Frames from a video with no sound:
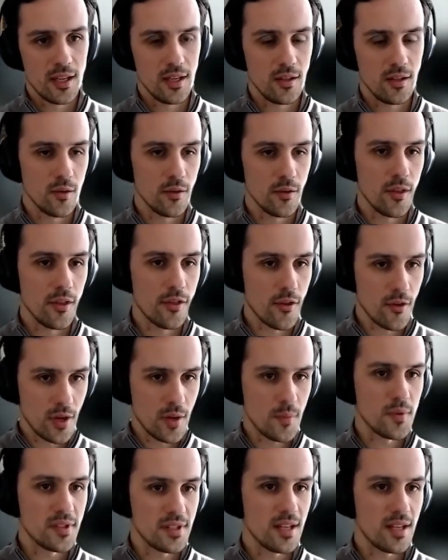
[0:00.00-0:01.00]
you know, the
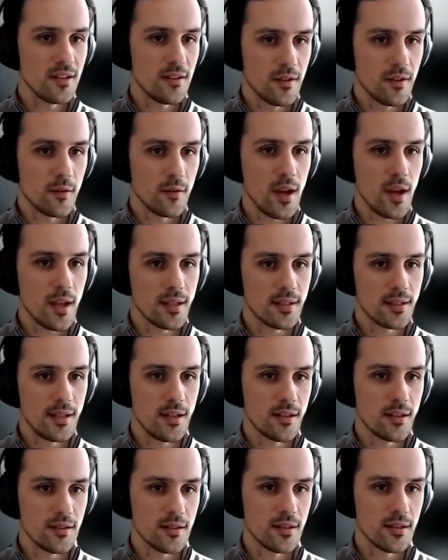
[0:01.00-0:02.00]
30% of the ground
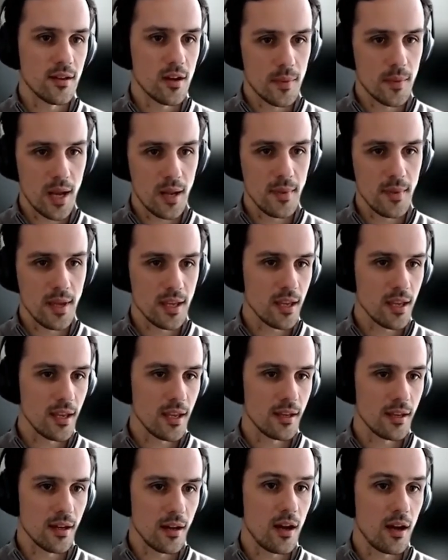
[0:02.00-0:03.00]
stations, thereby making
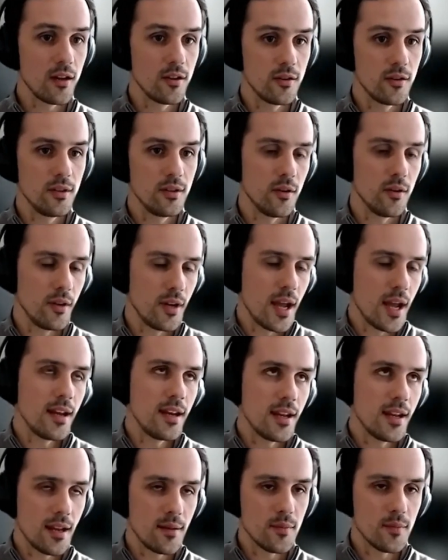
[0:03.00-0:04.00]
it, you know,
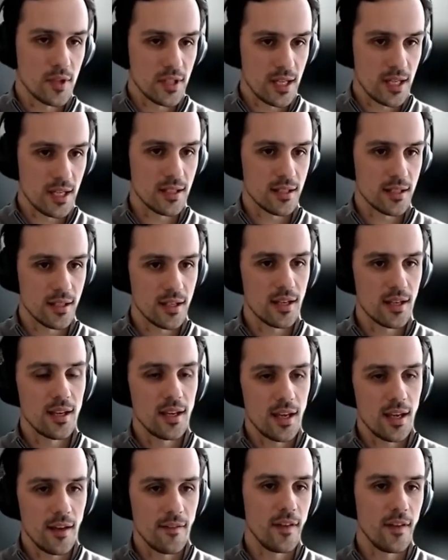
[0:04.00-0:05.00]
99%
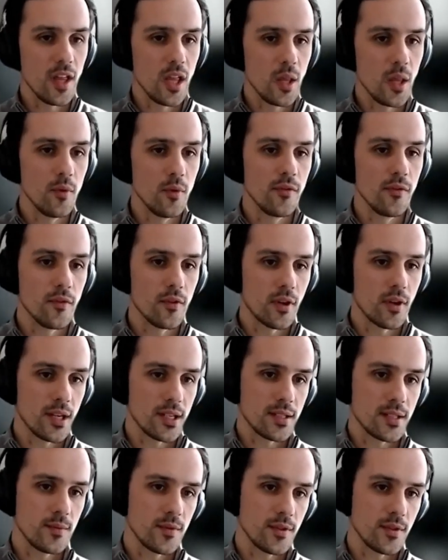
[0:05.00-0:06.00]
available for
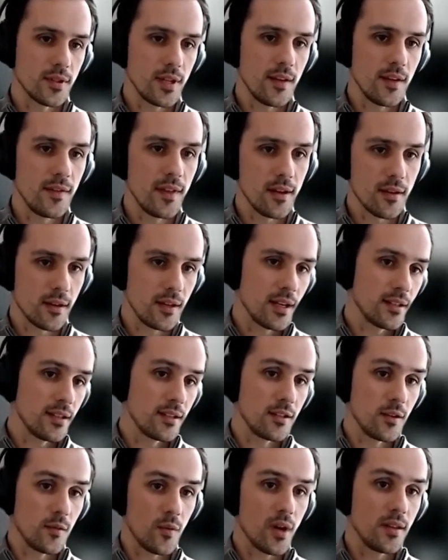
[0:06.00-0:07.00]
customers. If they're
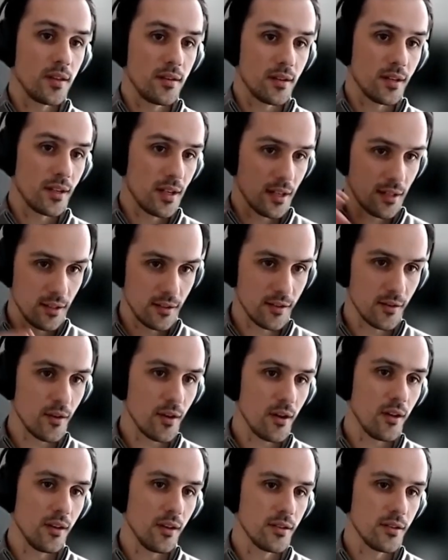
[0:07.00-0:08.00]
connected to one, they're connected to
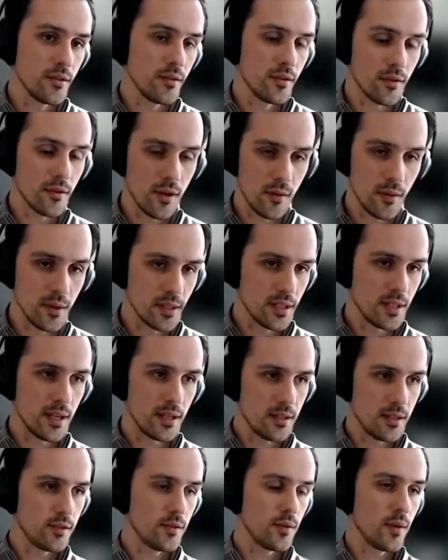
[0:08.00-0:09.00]
all, and so they're always
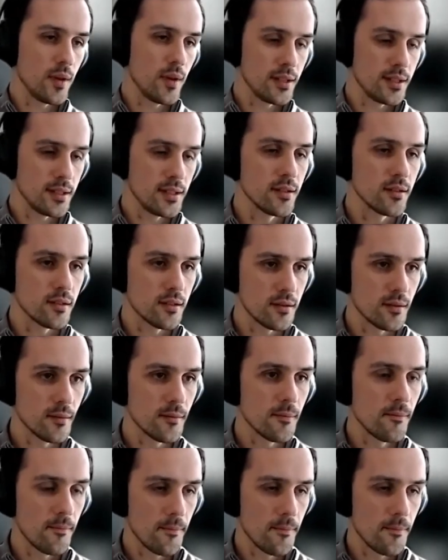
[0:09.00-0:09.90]
connected to a ground station.